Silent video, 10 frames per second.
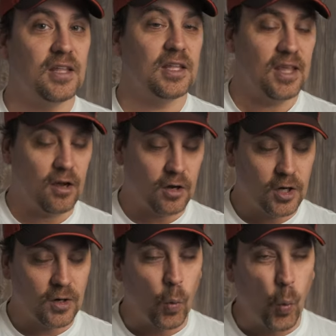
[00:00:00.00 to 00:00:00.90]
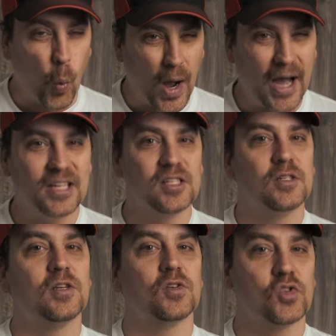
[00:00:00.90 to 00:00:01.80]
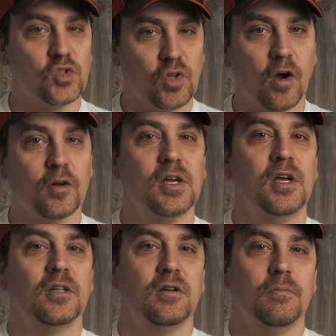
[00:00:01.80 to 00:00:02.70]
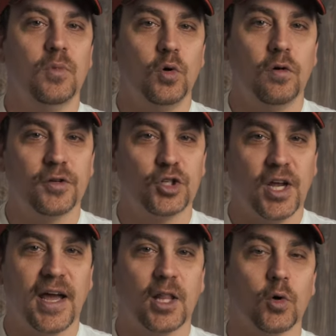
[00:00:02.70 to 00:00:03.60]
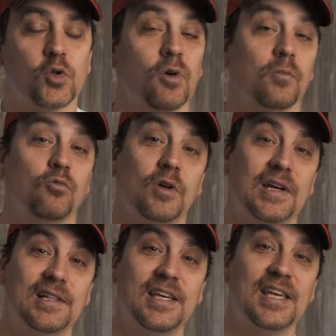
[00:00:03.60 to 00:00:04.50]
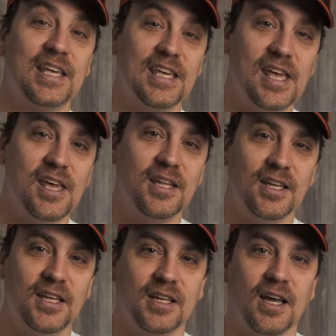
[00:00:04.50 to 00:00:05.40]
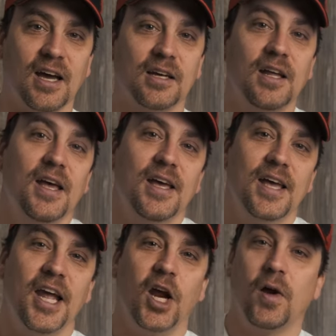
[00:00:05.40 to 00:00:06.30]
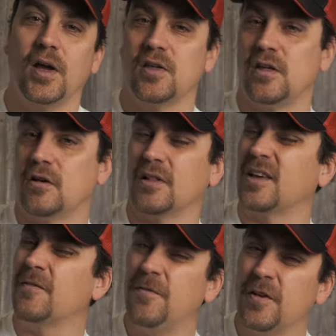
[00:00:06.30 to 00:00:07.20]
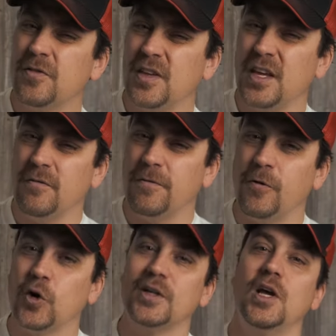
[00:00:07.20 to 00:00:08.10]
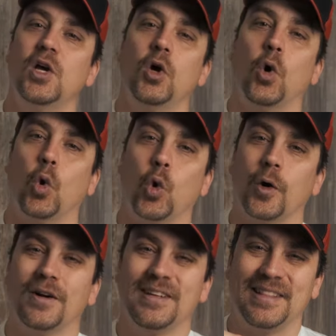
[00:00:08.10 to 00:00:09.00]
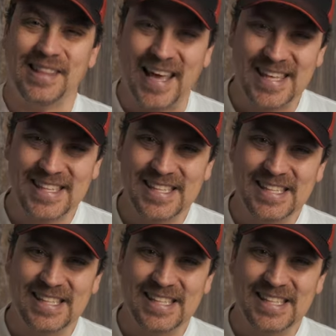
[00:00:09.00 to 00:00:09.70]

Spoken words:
that they are going to want to start to move shallow. So I'm really keying in on areas that are like 15 foot or less.